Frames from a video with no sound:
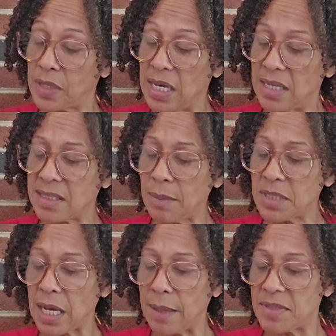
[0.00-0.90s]

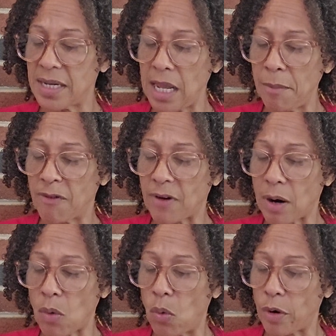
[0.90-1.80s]
Sometimes the name of our
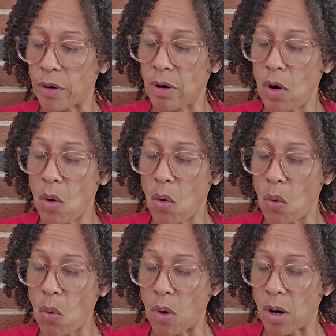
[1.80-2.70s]
order
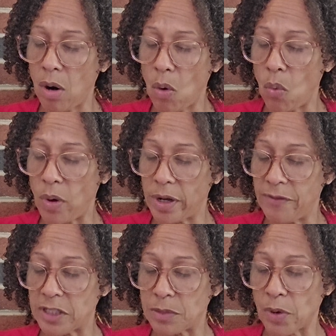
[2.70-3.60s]
or one of
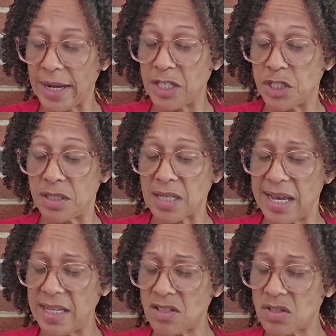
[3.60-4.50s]
its branches
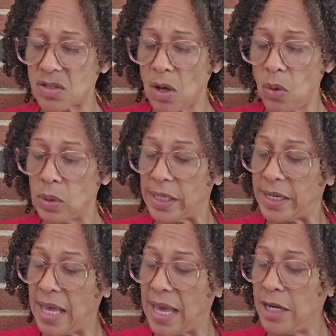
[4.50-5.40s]
is stolen
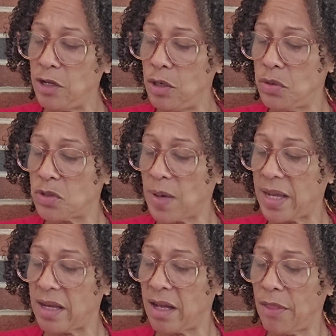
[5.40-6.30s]
and used
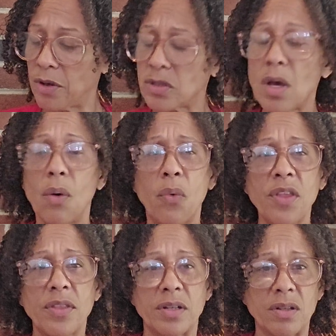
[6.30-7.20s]
by others
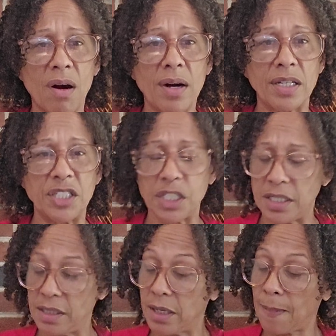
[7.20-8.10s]
with a dark
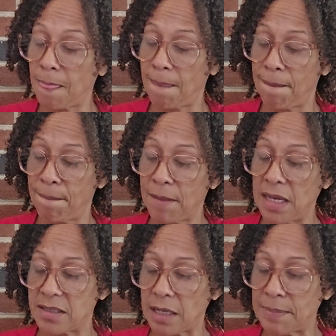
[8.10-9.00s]
agenda.
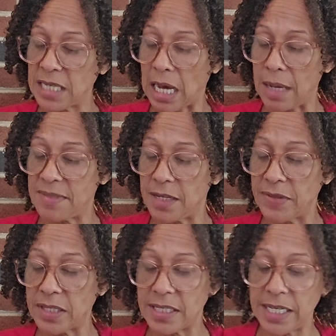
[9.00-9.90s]
Sometimes even
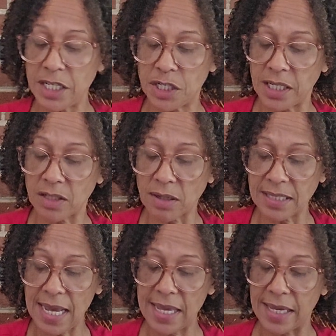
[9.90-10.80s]
the teachings are
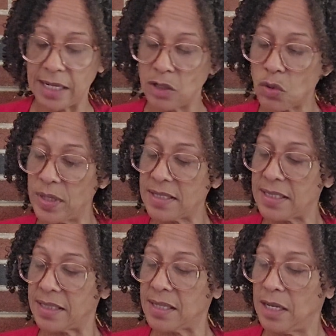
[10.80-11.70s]
taken and
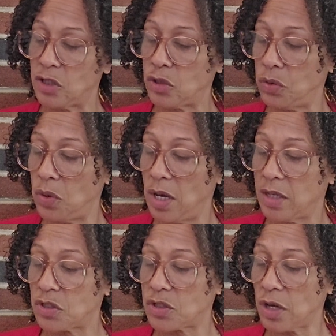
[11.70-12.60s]
twisted to
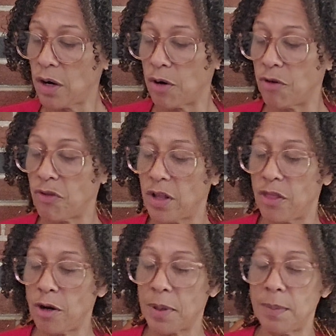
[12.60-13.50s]
serve
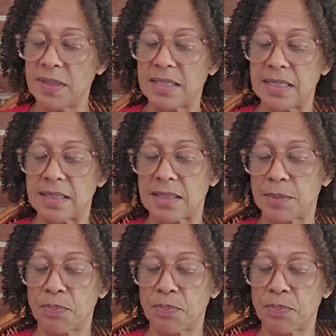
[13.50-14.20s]
their purposes.